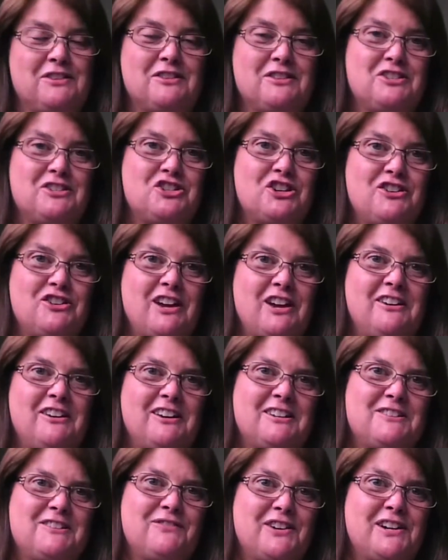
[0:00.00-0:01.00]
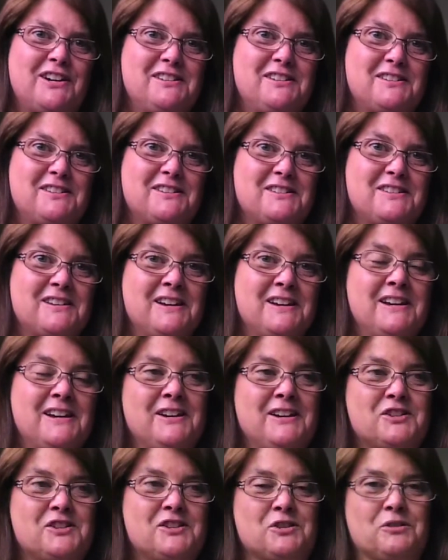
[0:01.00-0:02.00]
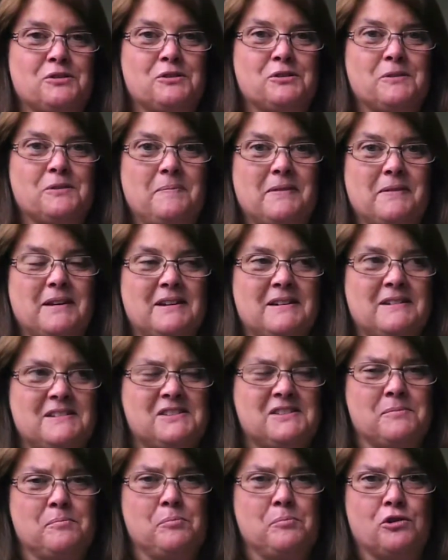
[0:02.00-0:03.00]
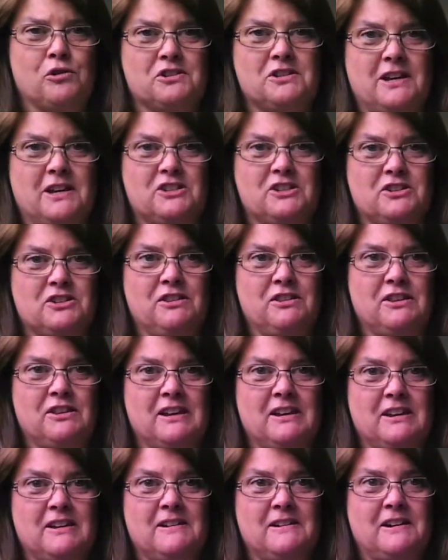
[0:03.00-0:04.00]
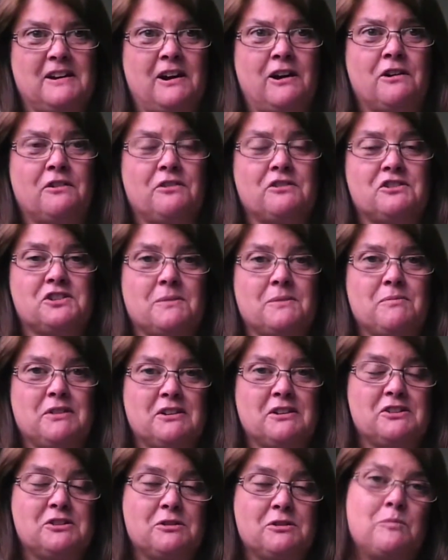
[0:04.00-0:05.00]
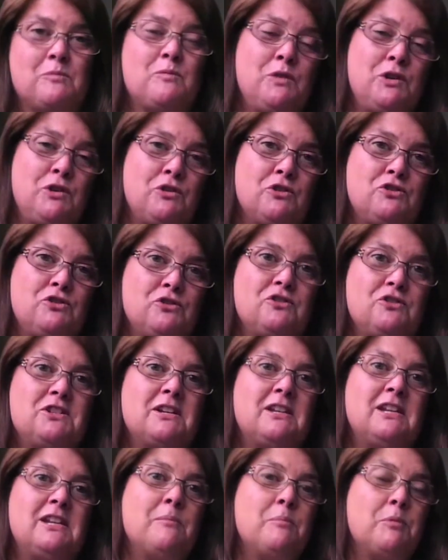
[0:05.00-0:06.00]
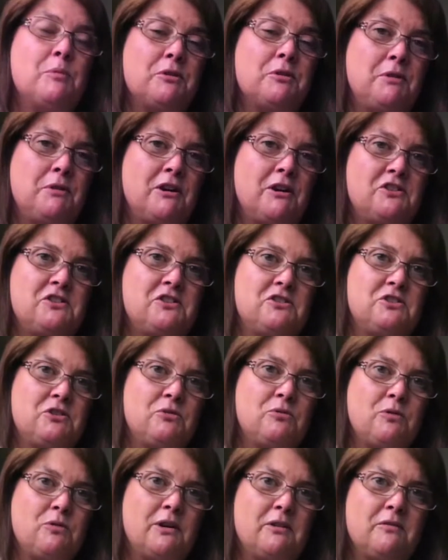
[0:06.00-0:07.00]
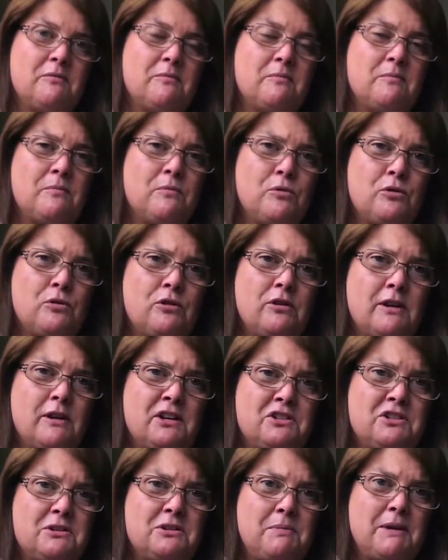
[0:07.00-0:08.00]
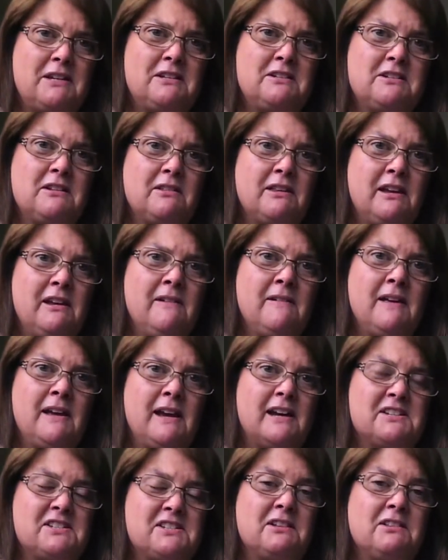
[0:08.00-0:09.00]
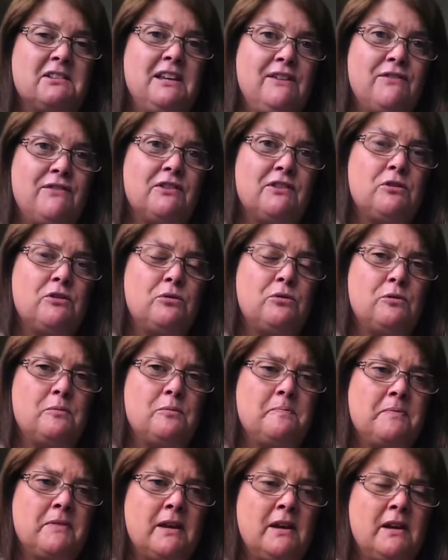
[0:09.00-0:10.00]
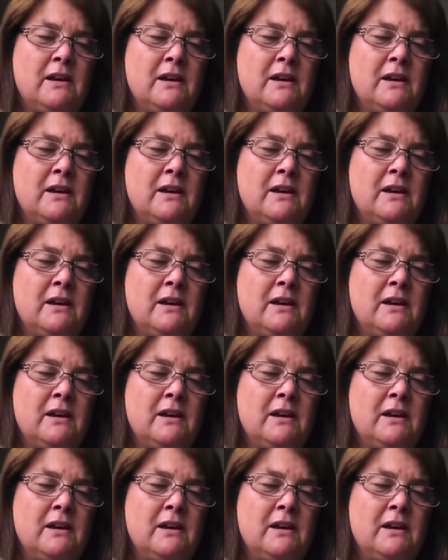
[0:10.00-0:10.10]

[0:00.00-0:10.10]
than the generic devices. So it's important to actually think, are there some things that we could do to enable the person to go out more independently, as in leaving the home?